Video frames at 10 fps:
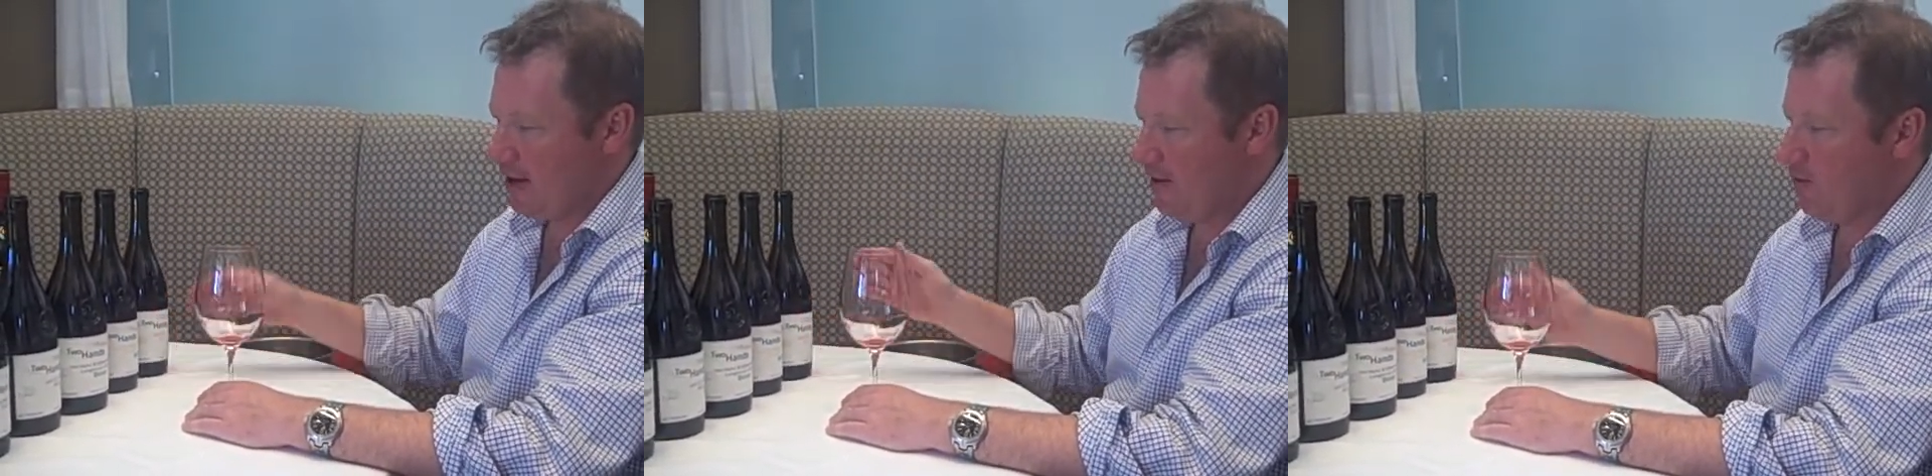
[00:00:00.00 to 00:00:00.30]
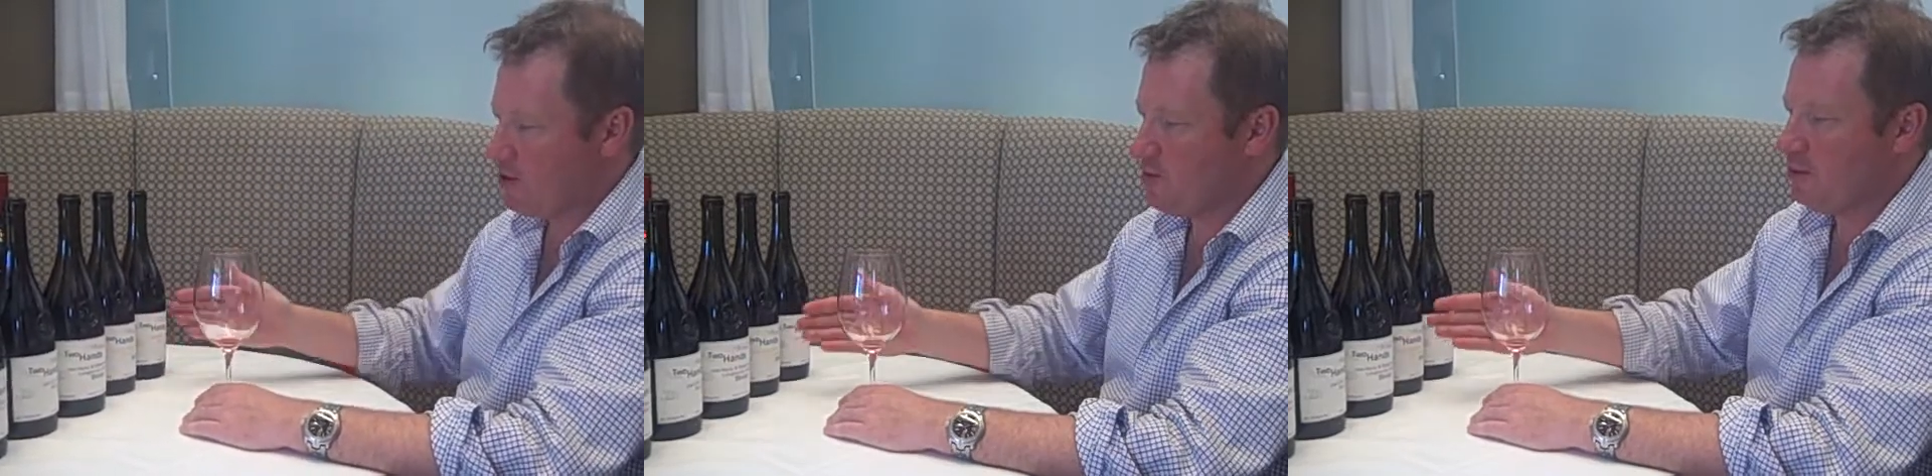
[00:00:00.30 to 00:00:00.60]
I think
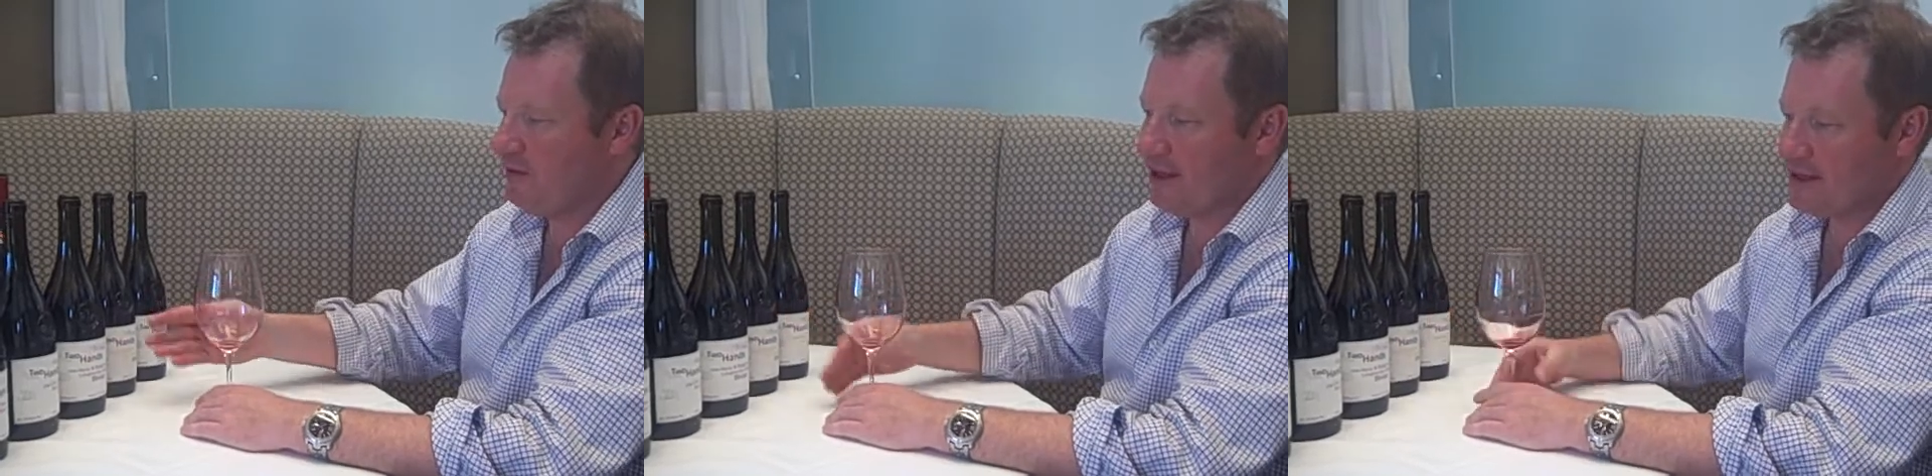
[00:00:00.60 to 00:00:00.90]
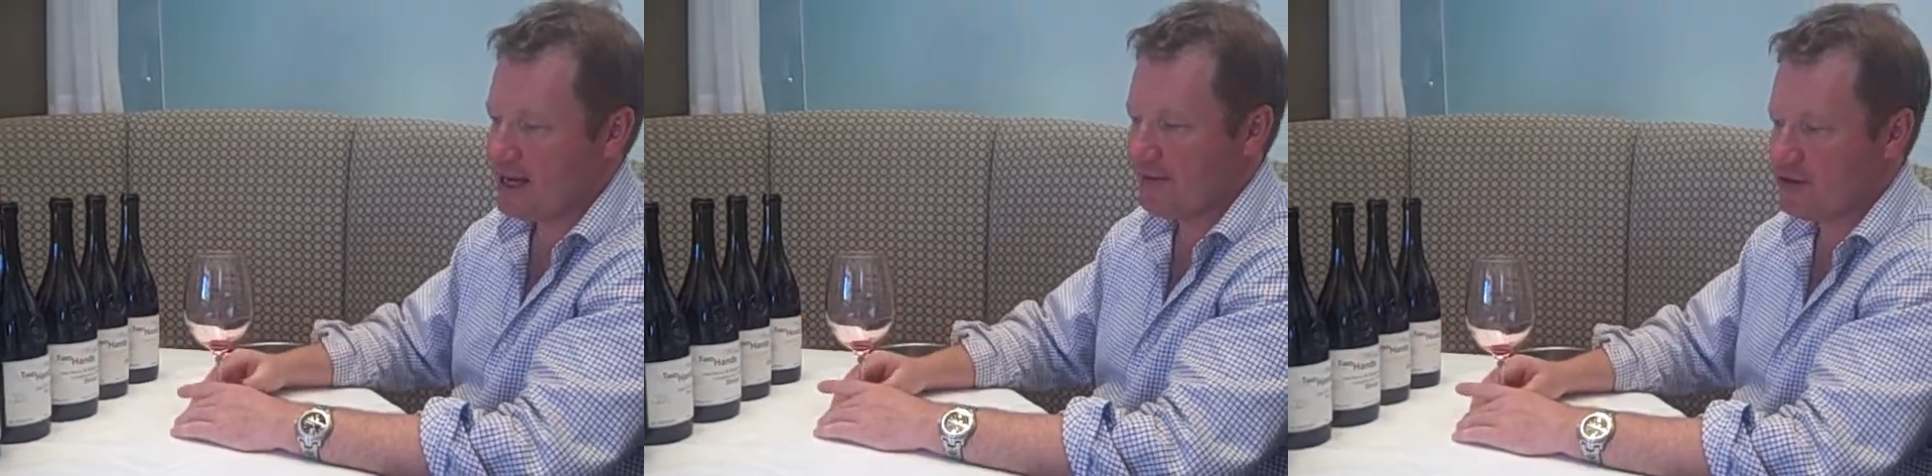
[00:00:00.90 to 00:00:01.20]
once we're moving into
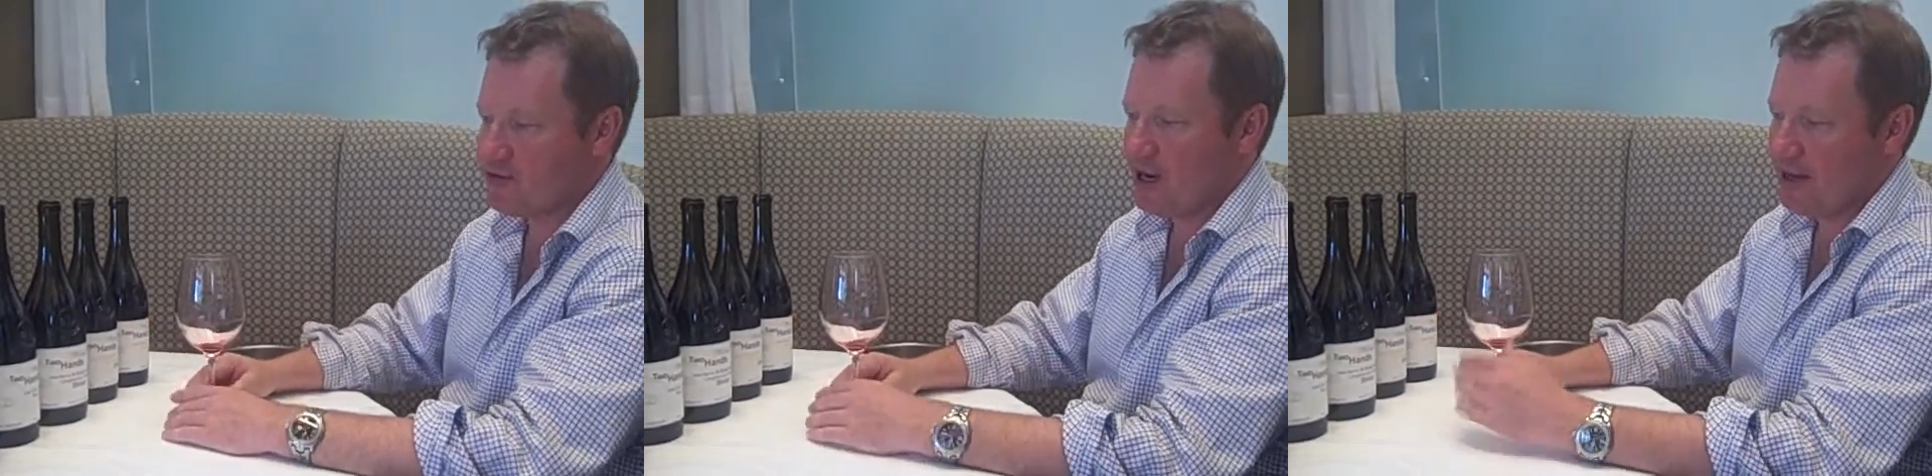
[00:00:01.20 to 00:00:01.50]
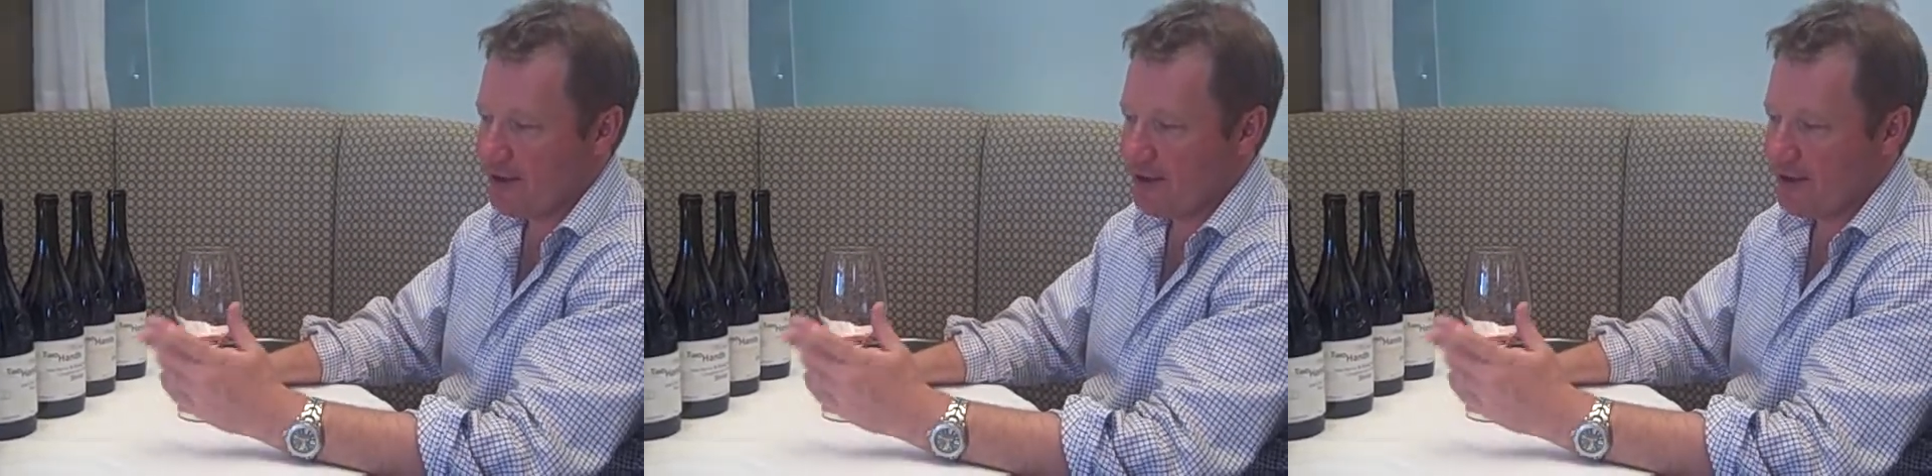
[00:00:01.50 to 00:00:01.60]
South Australia,